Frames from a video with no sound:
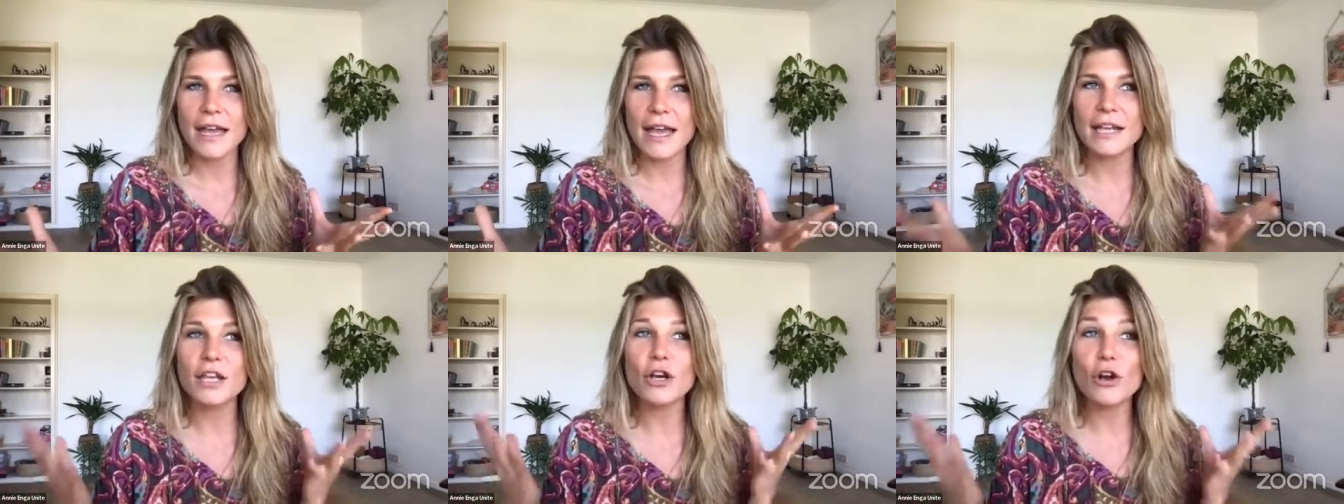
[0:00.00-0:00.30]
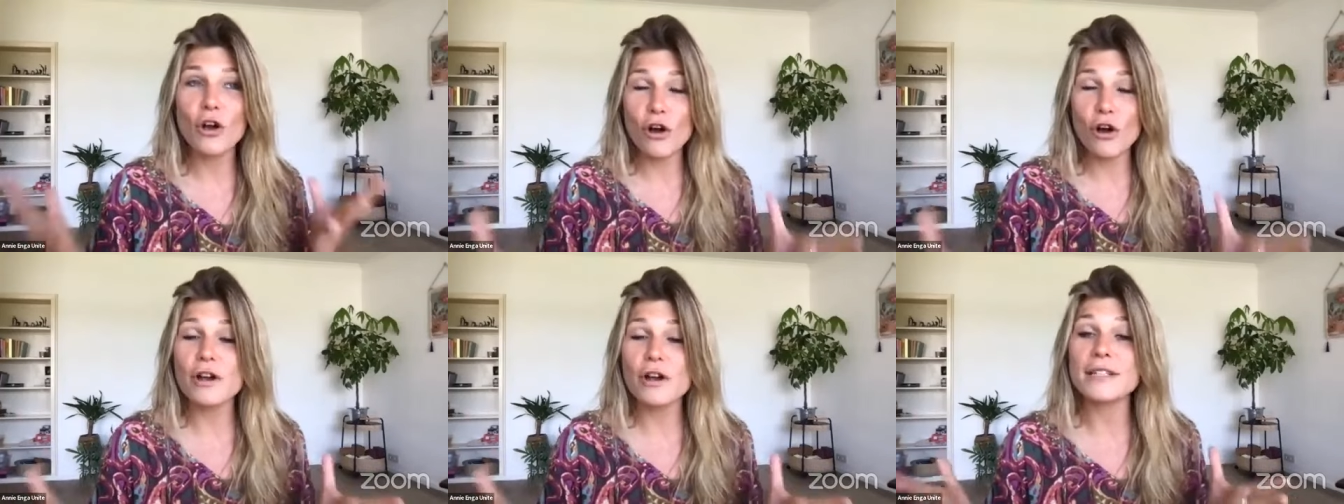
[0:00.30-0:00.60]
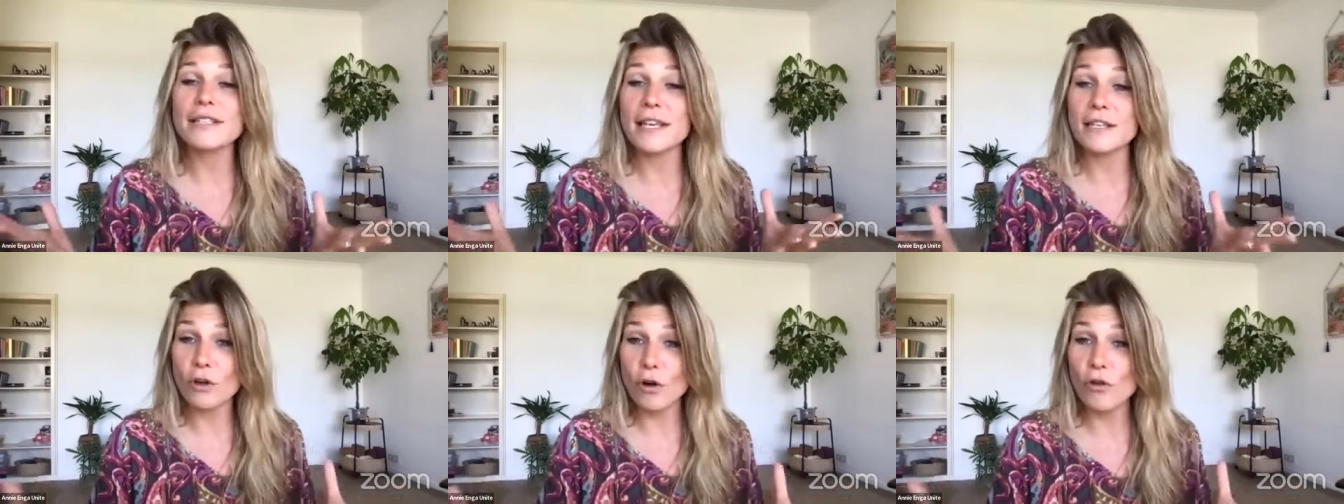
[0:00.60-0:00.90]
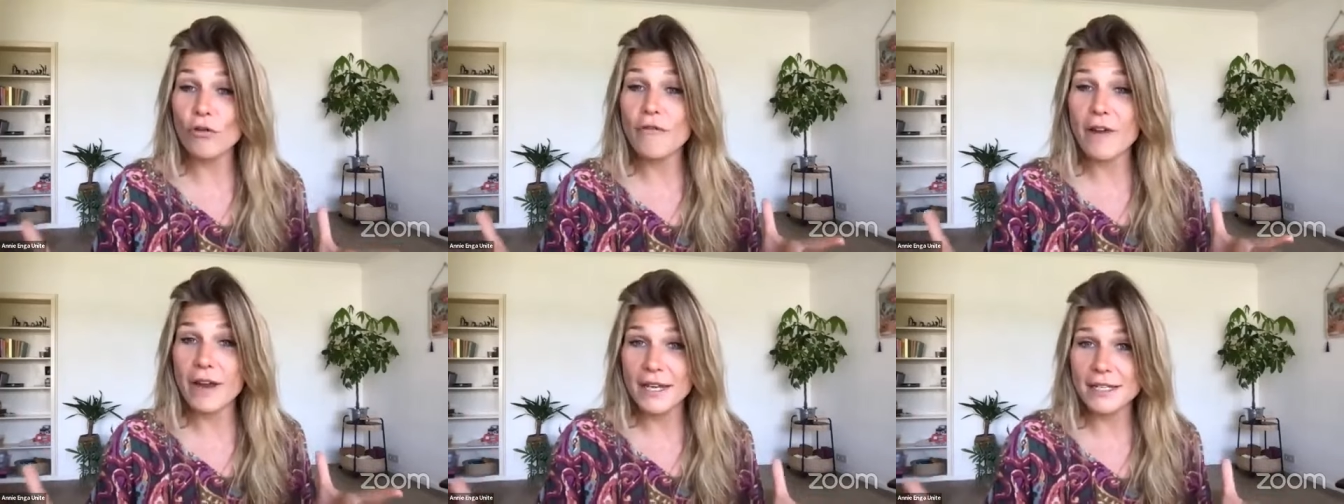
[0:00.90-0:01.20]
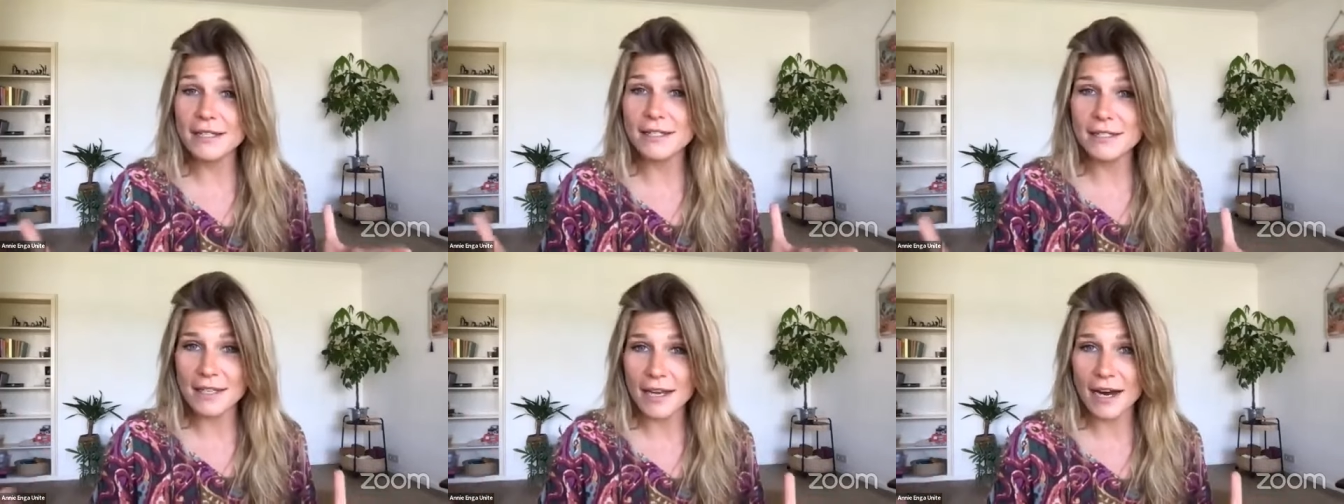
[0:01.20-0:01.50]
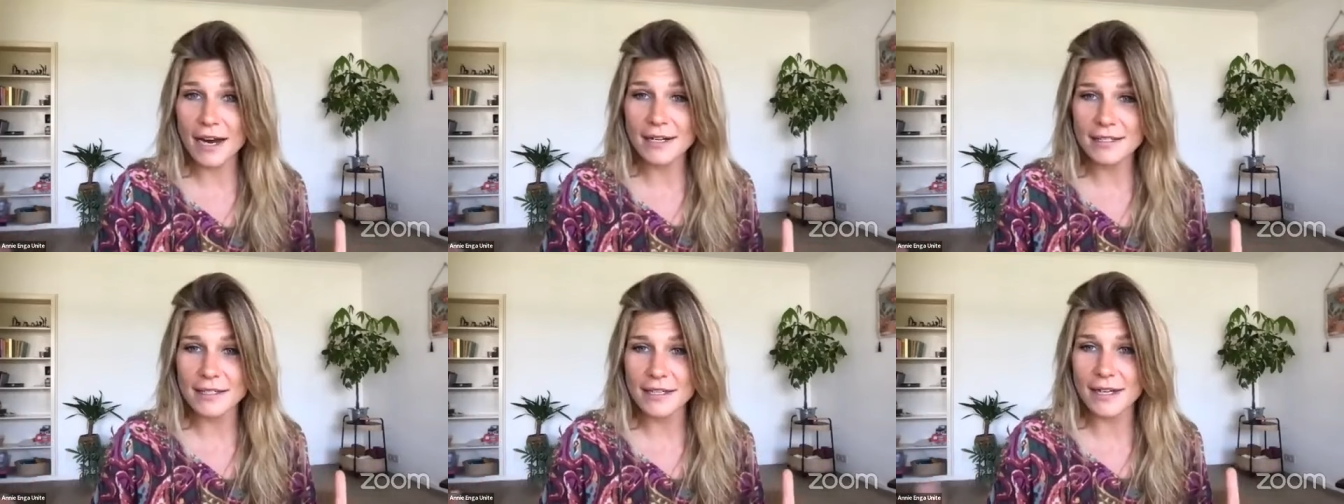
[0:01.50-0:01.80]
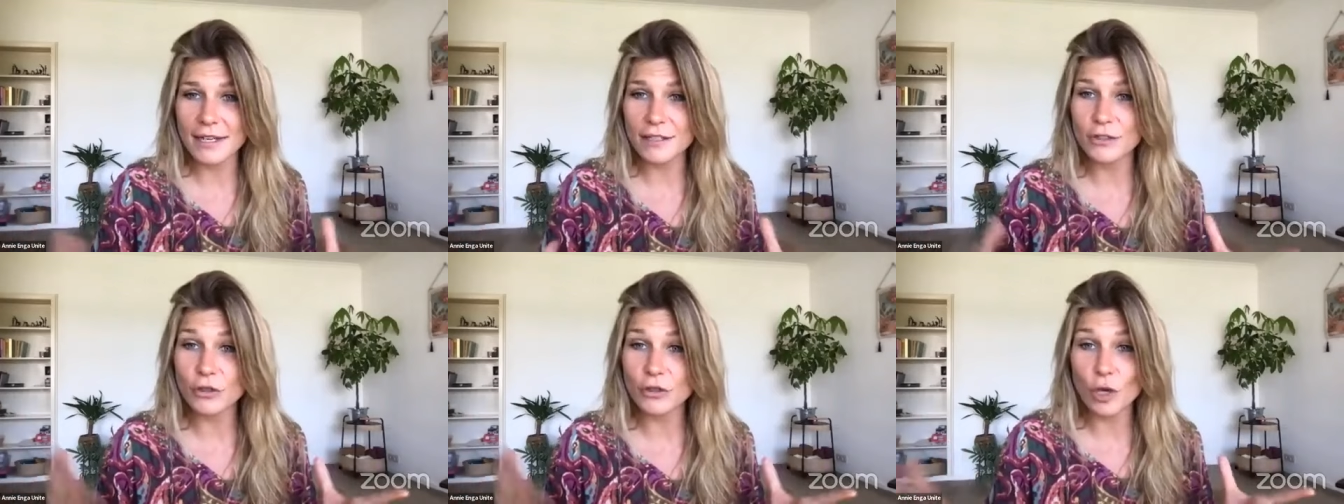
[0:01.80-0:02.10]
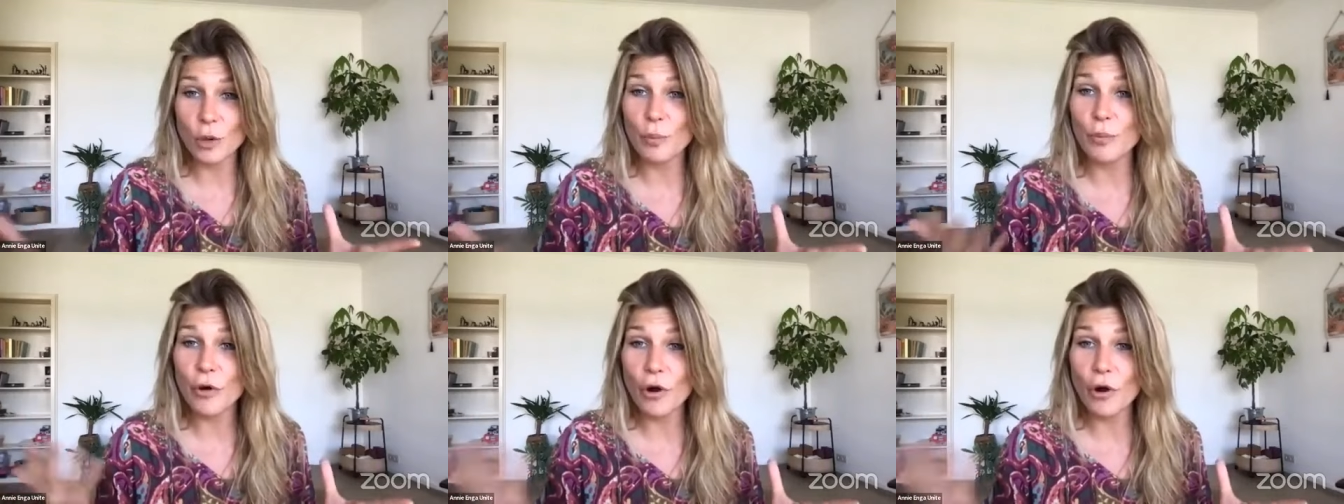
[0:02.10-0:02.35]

and the course has already started or your